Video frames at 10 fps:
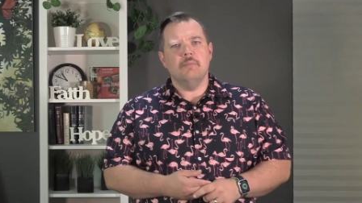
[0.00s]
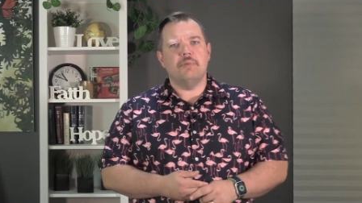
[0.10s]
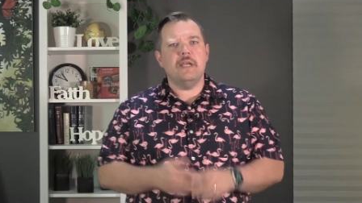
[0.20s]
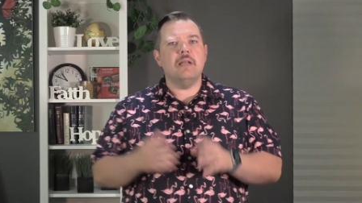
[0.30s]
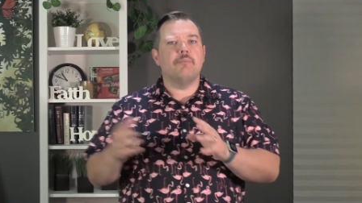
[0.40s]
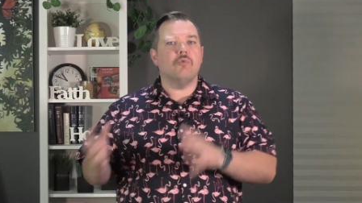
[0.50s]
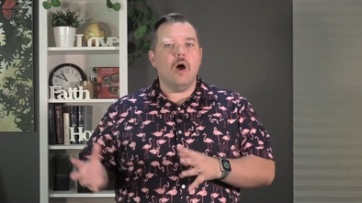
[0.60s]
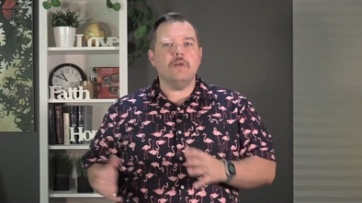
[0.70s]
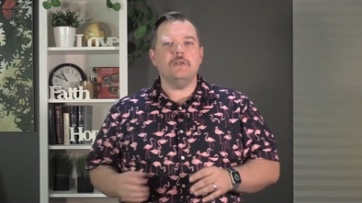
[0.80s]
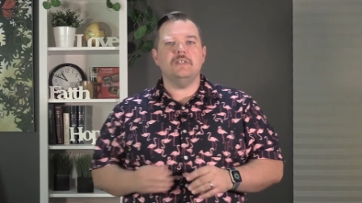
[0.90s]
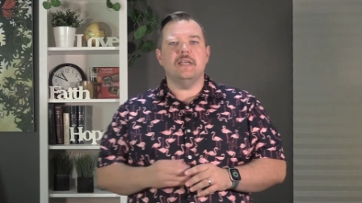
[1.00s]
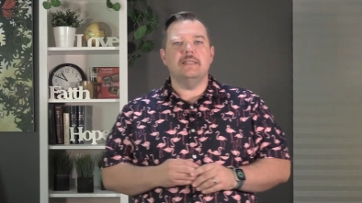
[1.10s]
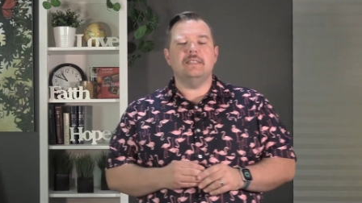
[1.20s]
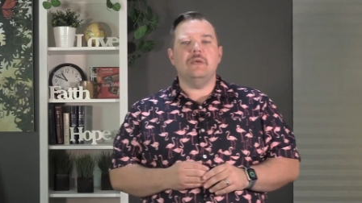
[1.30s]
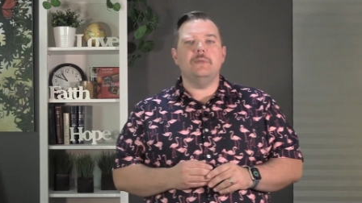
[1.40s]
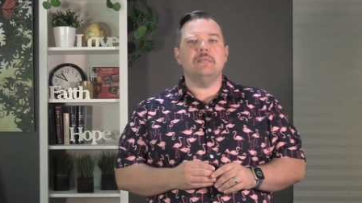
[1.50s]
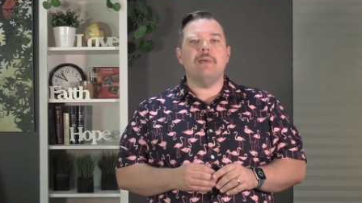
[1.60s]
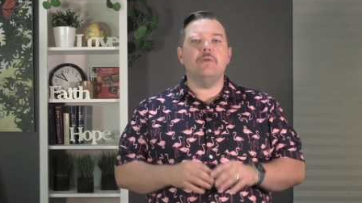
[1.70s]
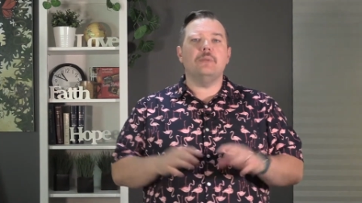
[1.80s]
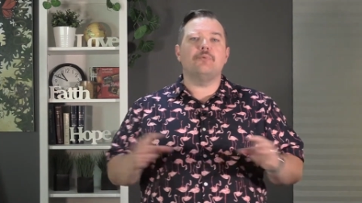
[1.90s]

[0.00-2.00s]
But in a broader sense, it was about the